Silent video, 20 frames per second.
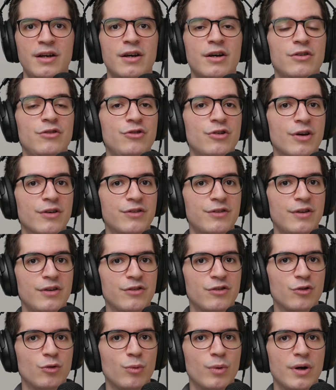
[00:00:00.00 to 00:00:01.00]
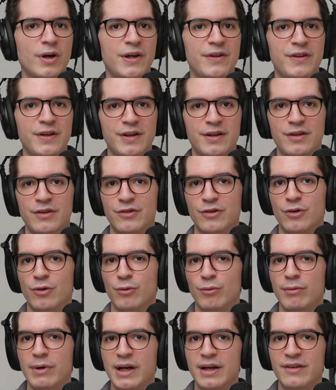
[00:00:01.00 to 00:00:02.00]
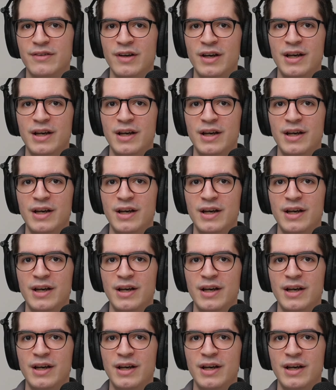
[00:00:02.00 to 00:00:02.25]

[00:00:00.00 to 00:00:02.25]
adjust this to where I think it is correct,